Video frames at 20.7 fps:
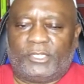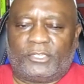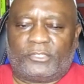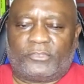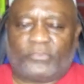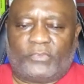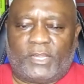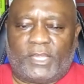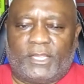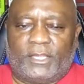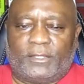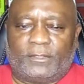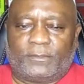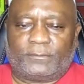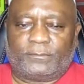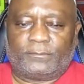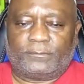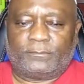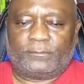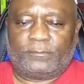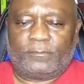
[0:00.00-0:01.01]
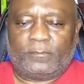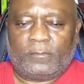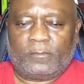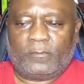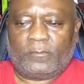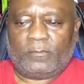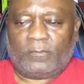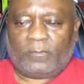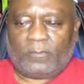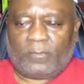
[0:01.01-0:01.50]
the trial
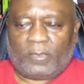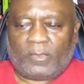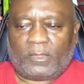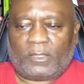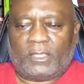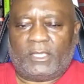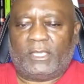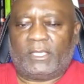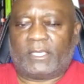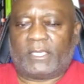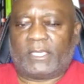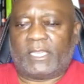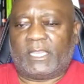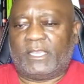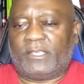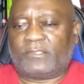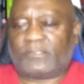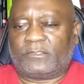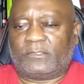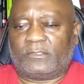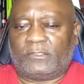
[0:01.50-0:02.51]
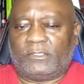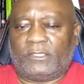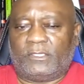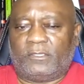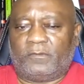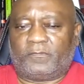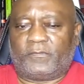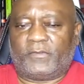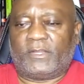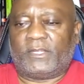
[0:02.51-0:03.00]
in case the
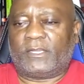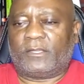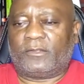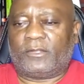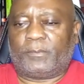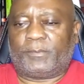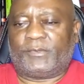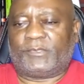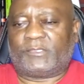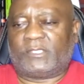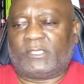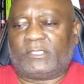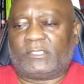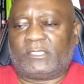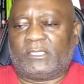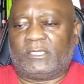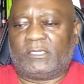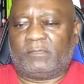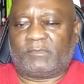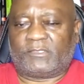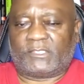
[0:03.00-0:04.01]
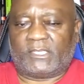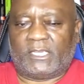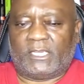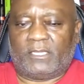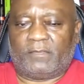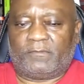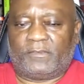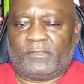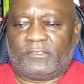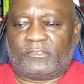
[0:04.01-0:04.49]
defendant representing
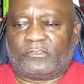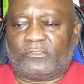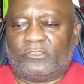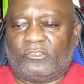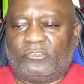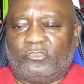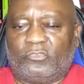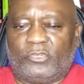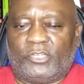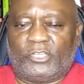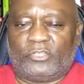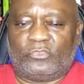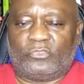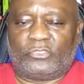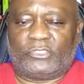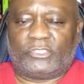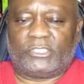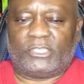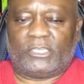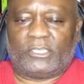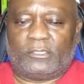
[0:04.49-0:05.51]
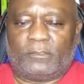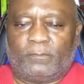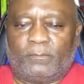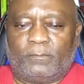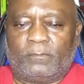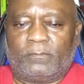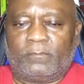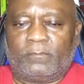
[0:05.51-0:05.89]
himself is not doing a good job.